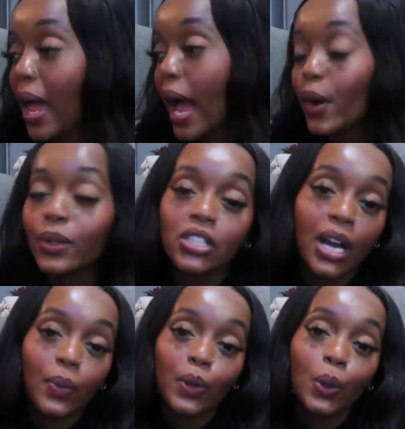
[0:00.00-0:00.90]
I will
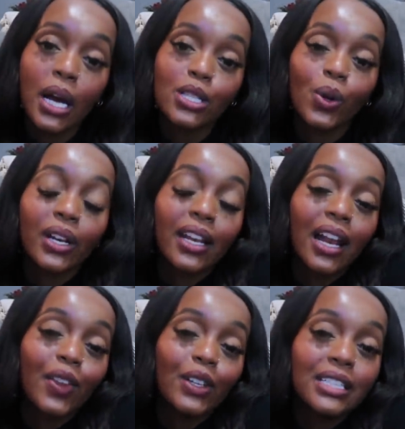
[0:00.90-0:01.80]
chat with you guys on
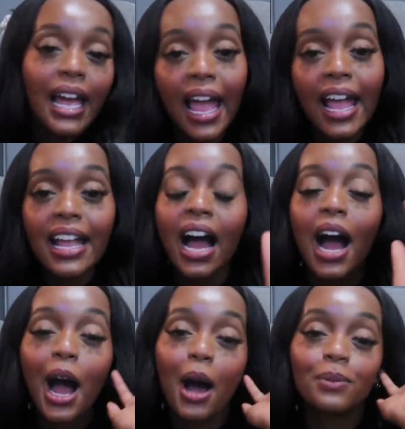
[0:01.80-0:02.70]
another day.
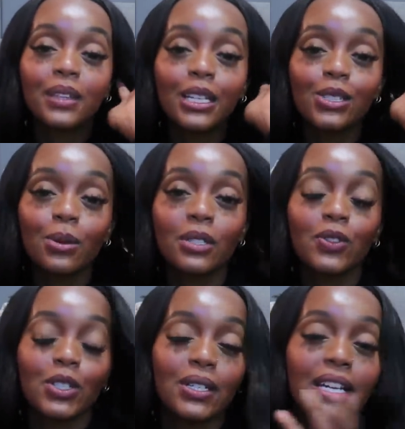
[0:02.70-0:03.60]
Thank you so much
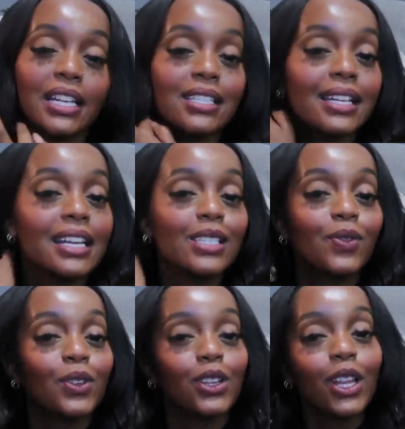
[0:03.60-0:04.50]
for tuning in today's
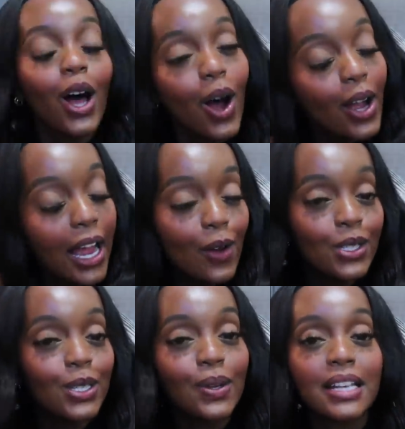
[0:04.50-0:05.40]
vlog. I
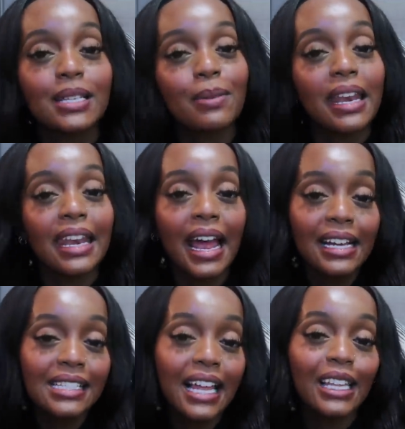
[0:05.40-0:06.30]
will see you guys in my
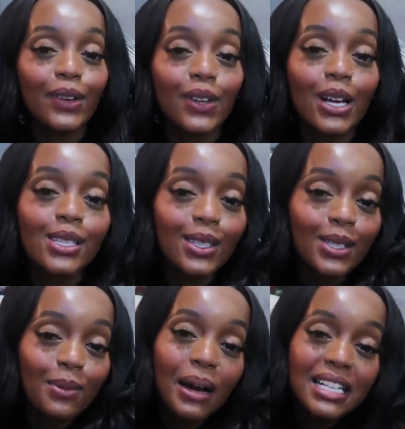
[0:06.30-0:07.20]
next. I love y'all
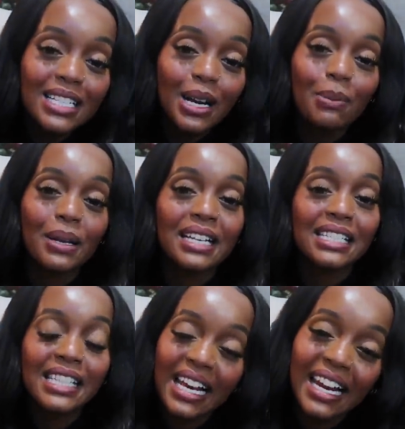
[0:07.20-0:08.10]
so much. And I'll pin the
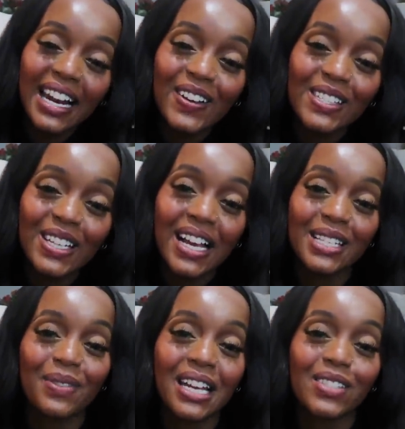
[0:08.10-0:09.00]
sun and I'll see you
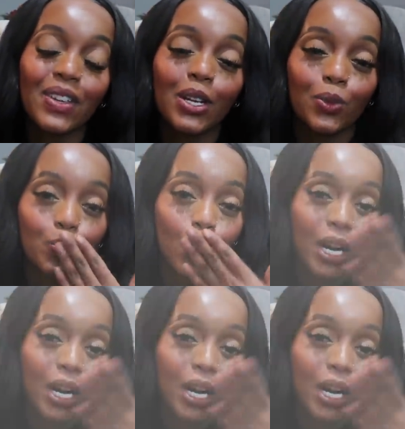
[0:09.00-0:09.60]
guys in my next video.